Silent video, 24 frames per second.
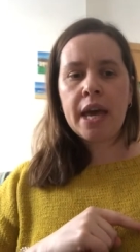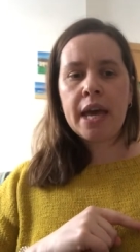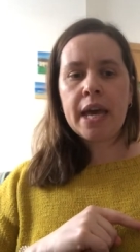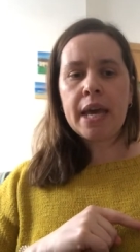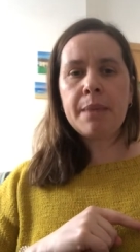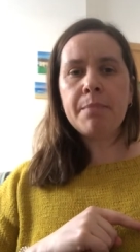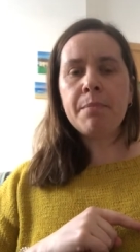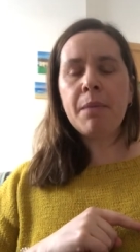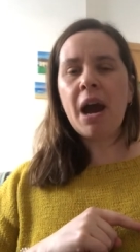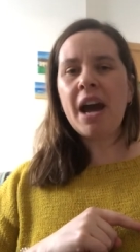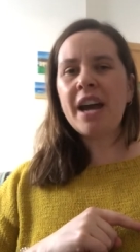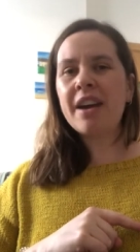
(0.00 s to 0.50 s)

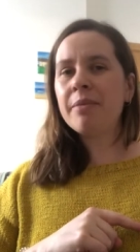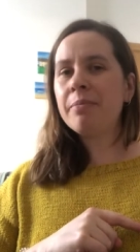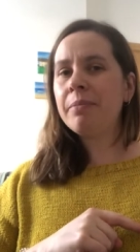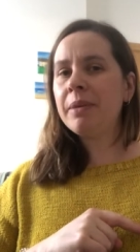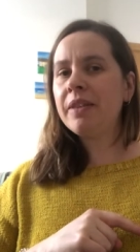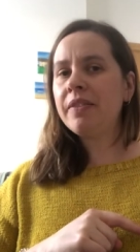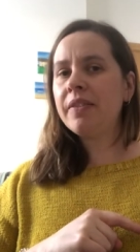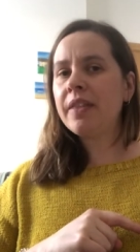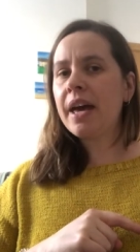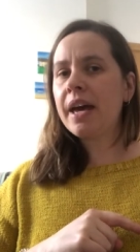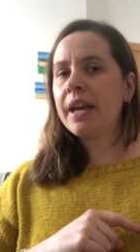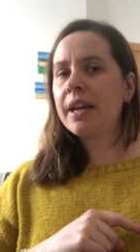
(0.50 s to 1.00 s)
It might have
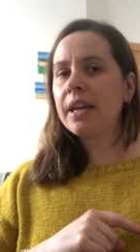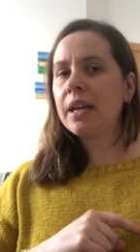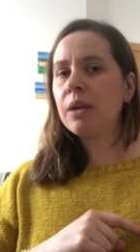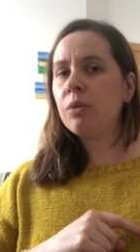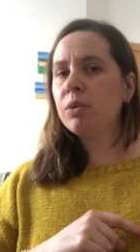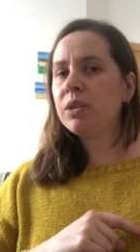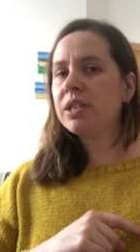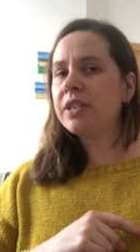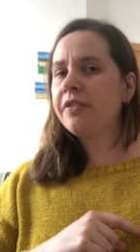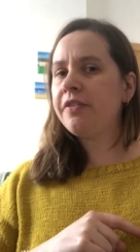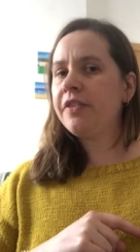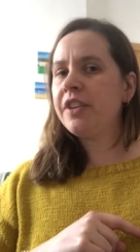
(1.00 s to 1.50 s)
been that it
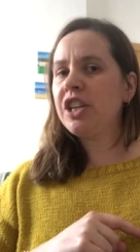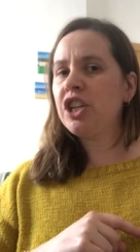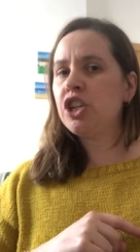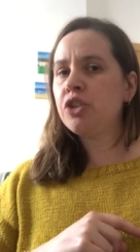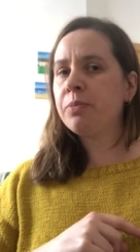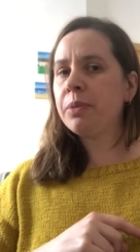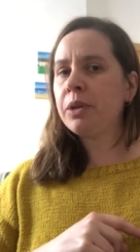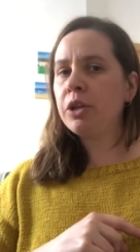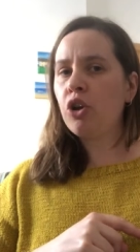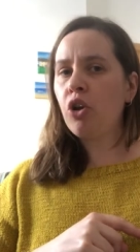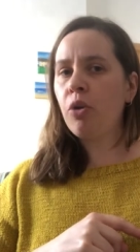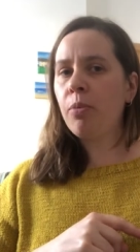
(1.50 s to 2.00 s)
was finished
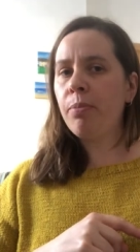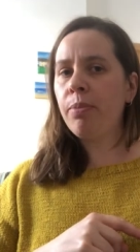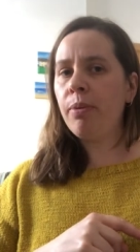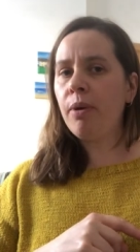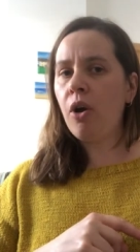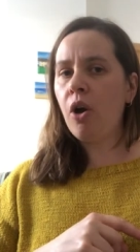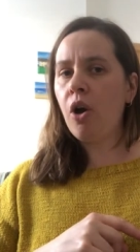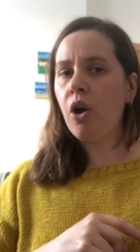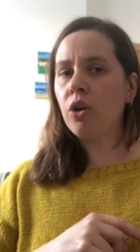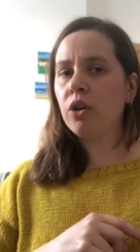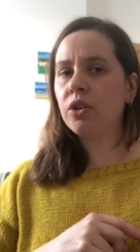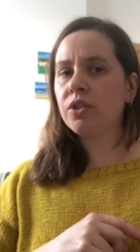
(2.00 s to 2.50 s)
but not
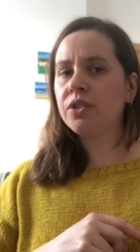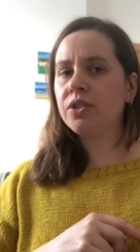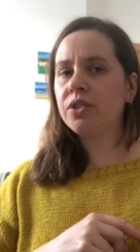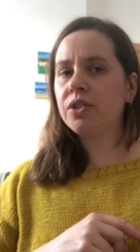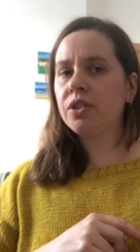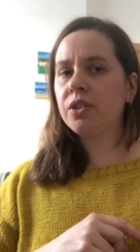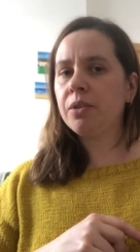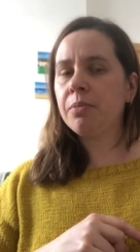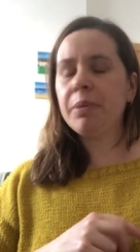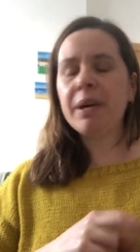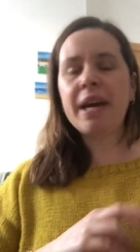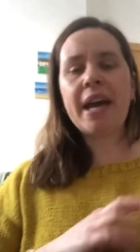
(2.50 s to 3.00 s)

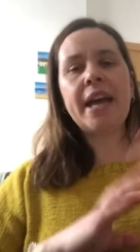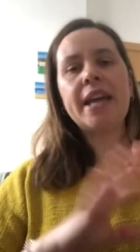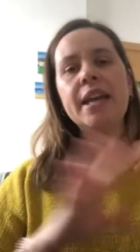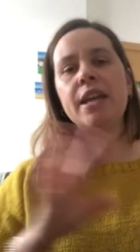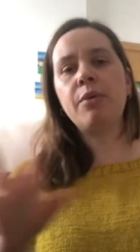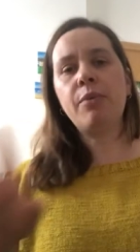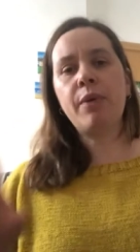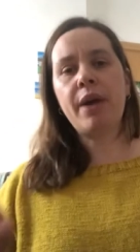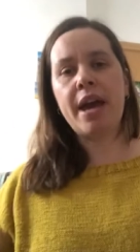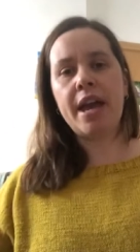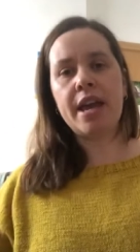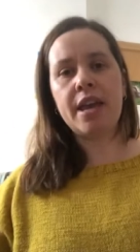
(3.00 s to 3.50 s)
blocked. But
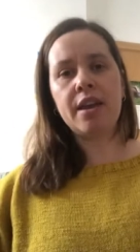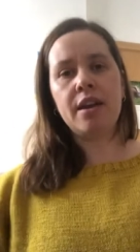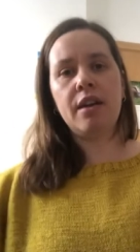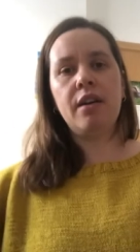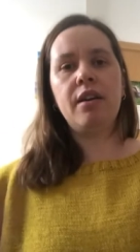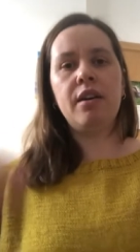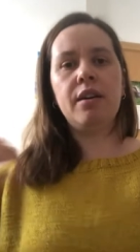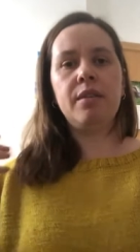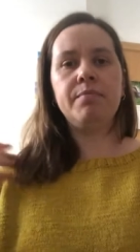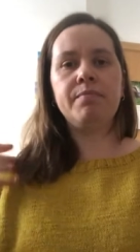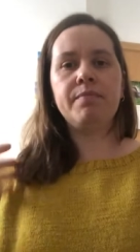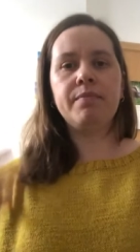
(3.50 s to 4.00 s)
anyway,
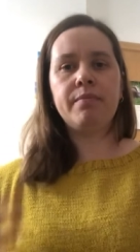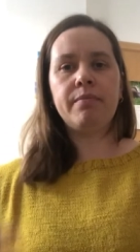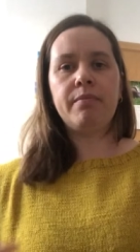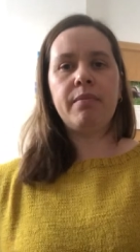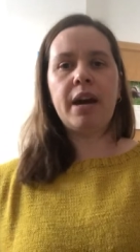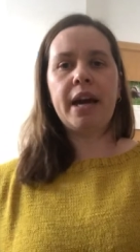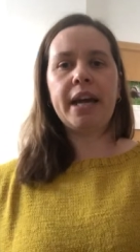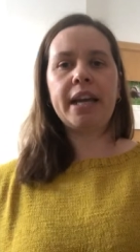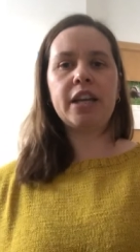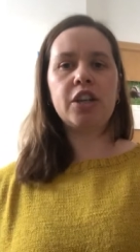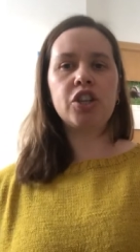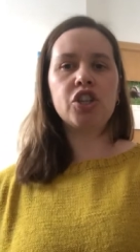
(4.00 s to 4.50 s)
um,
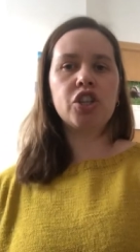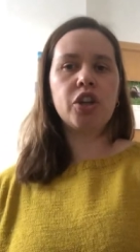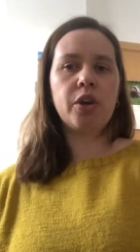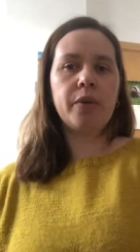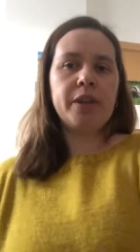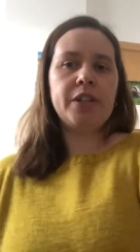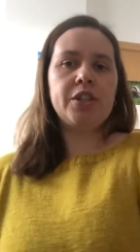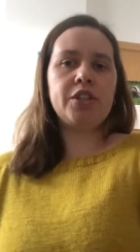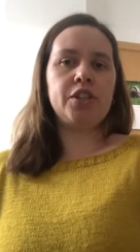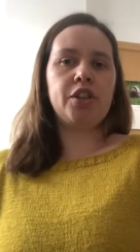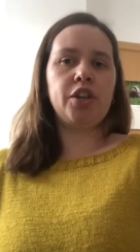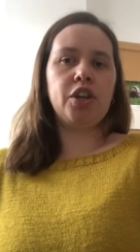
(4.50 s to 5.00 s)
I can show
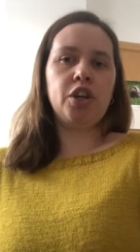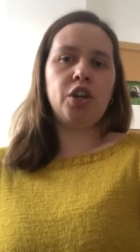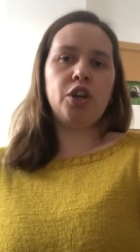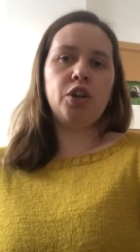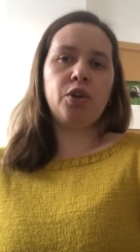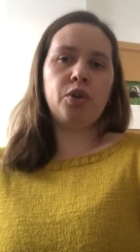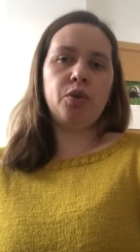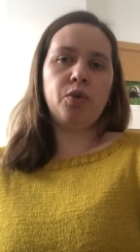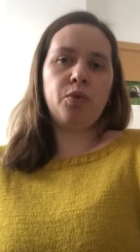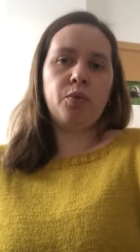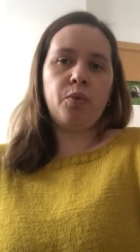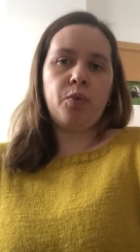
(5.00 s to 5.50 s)
it to
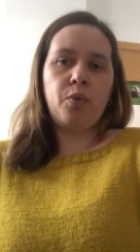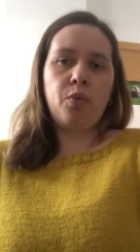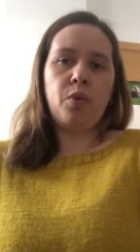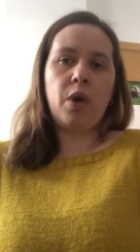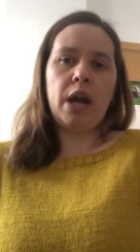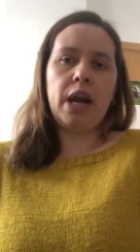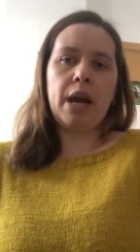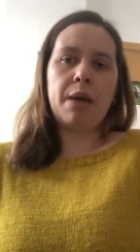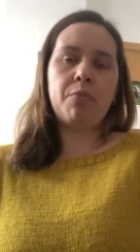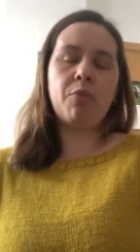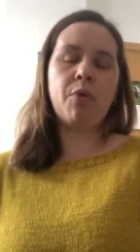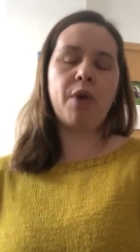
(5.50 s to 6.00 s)
you
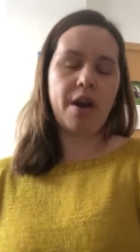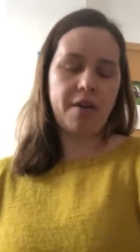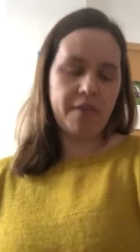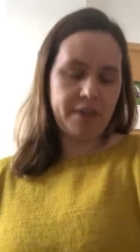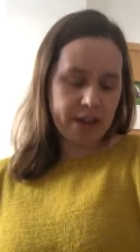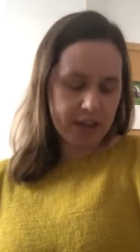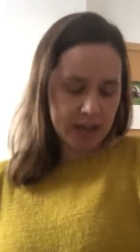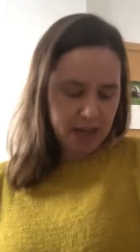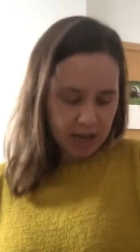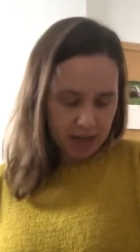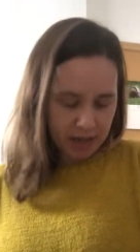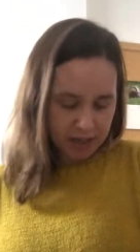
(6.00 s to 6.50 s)
while I'm
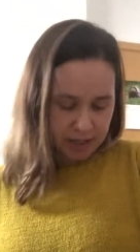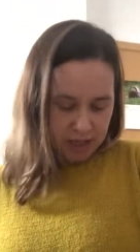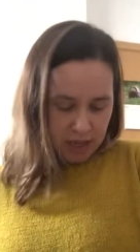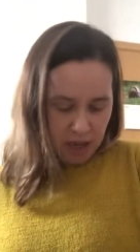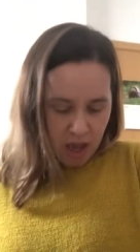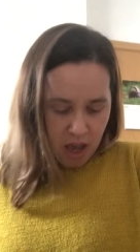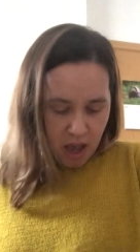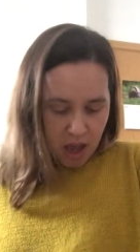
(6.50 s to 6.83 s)
wearing it.